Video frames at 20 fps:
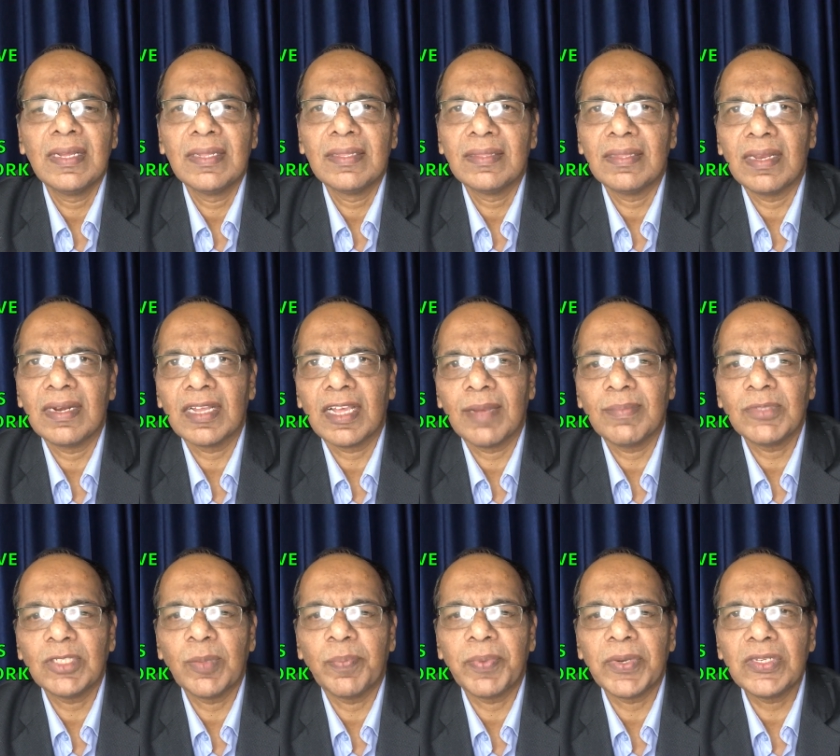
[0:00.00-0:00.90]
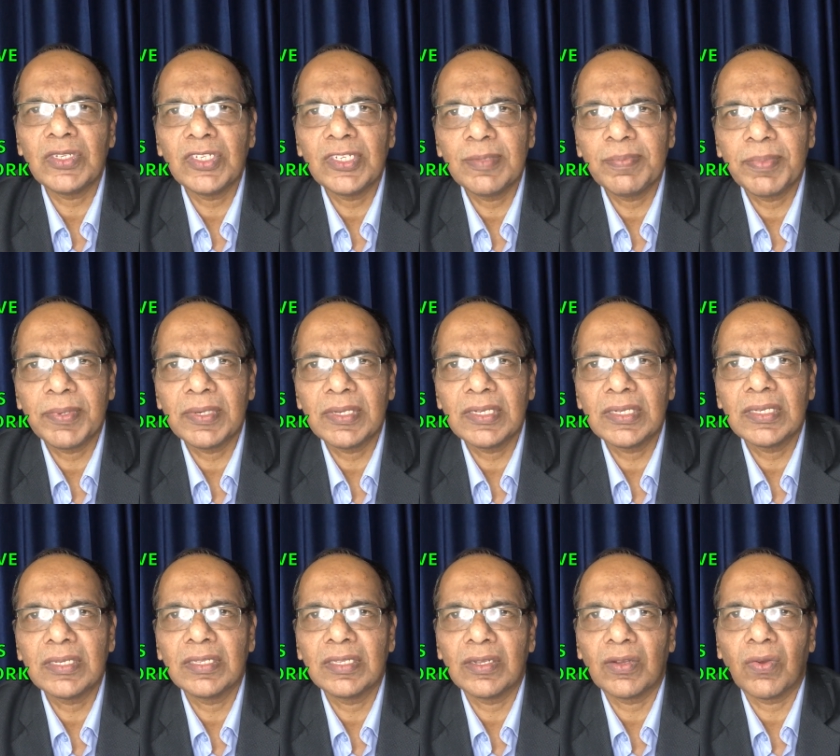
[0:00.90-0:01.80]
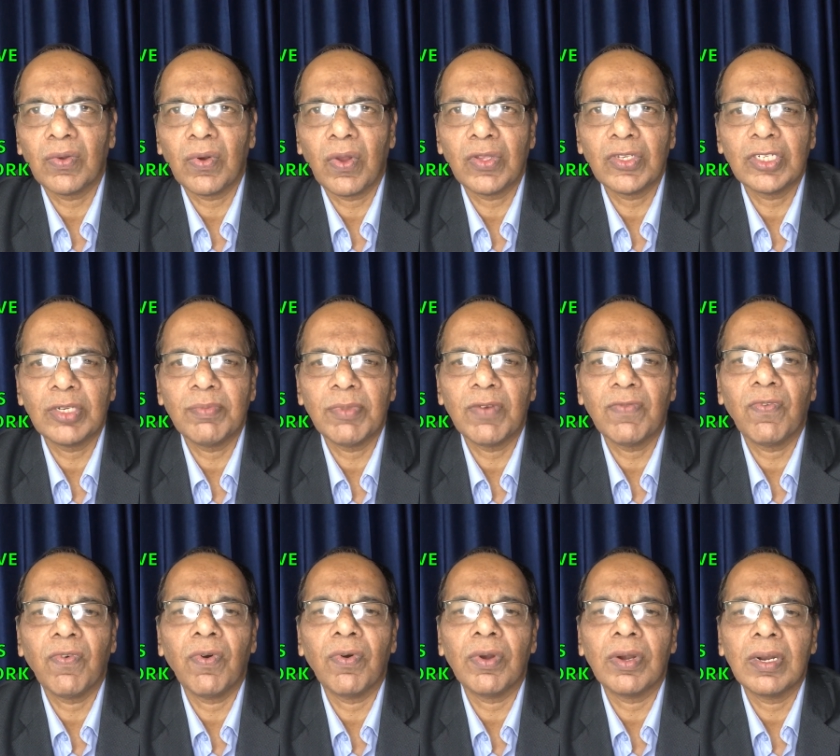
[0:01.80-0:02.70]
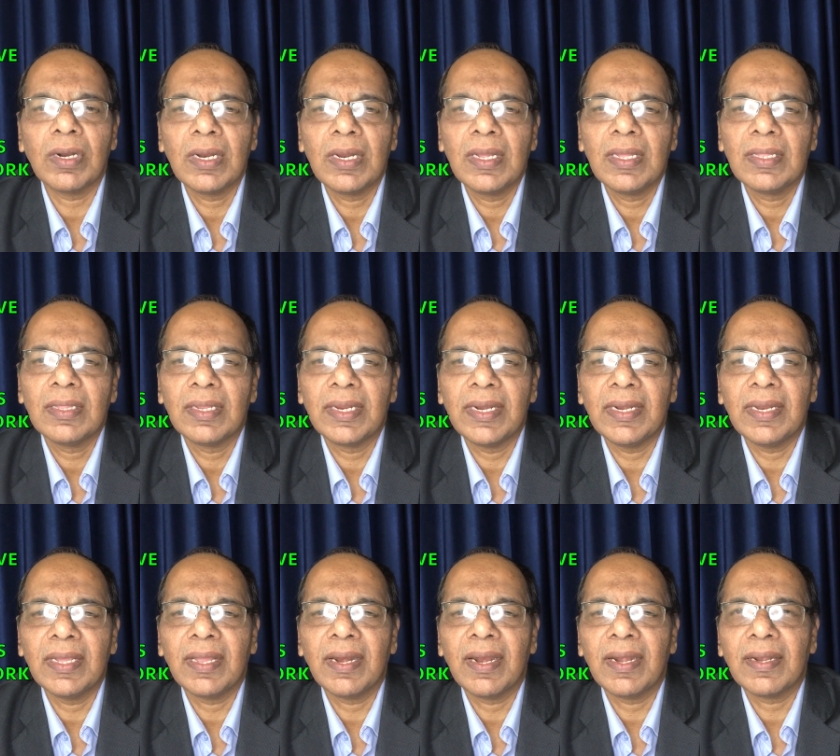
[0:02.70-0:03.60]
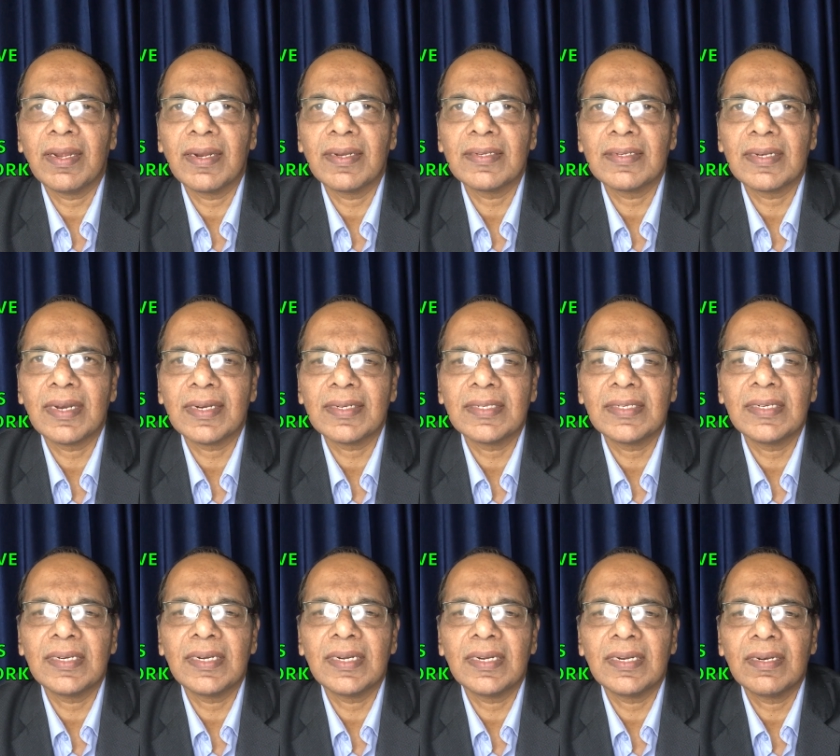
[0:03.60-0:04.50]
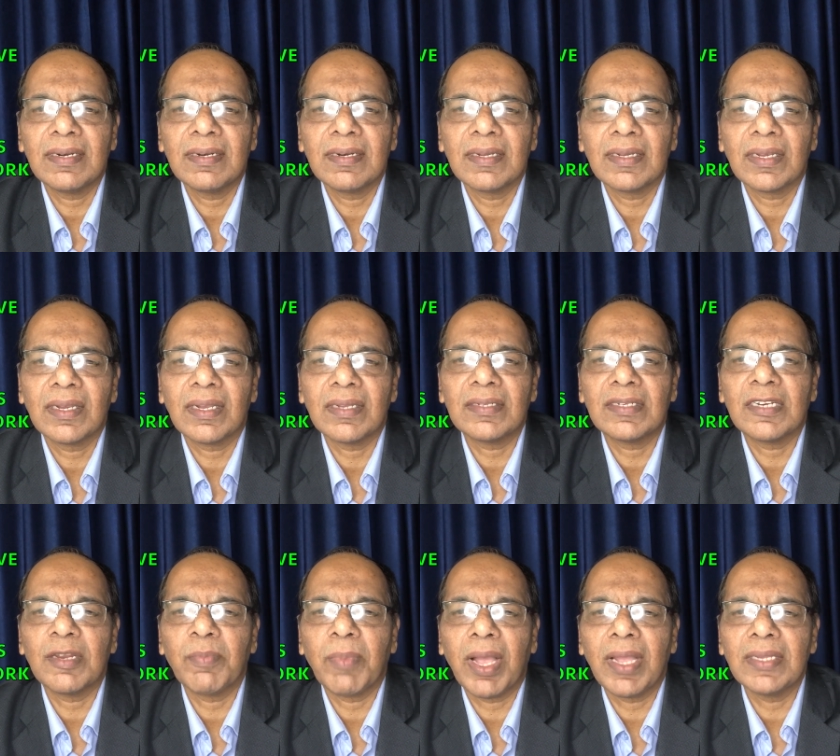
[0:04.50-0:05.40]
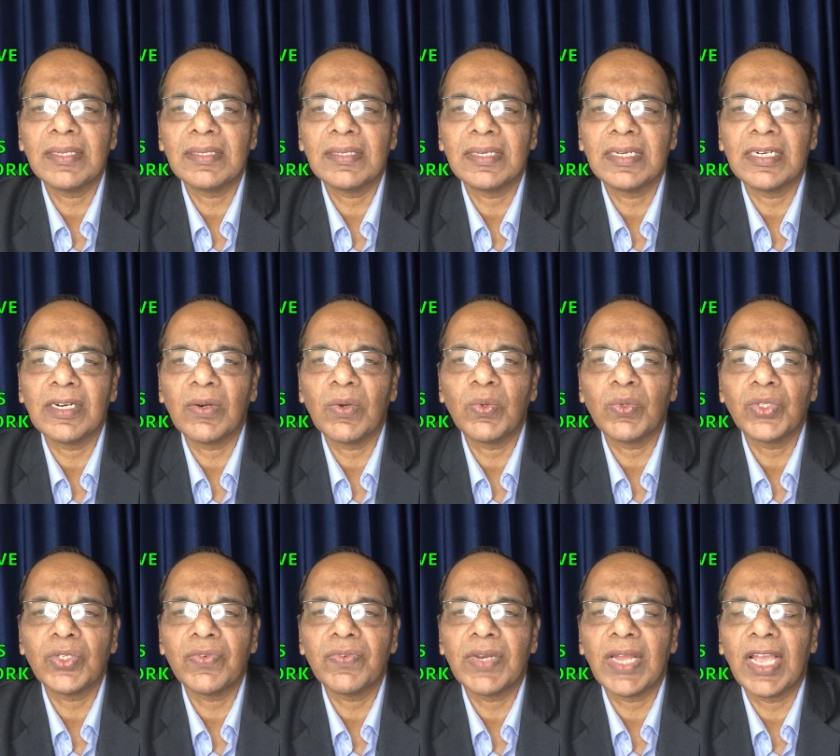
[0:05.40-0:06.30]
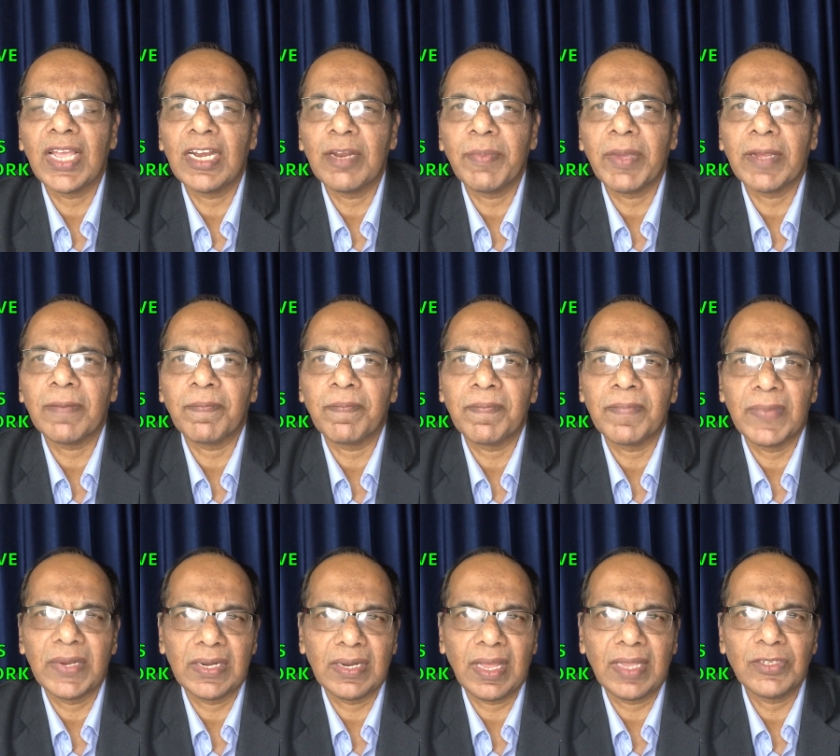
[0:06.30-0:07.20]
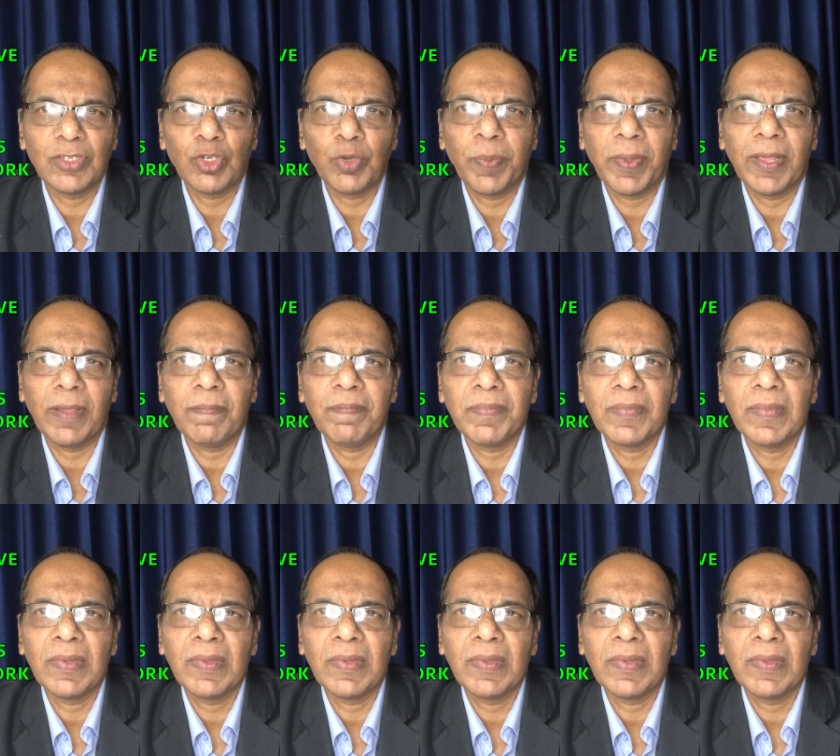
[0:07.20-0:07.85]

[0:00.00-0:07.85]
Then comes the principles, the clause number 4, integrated, structured, customized, inclusive, dynamic. It has to be.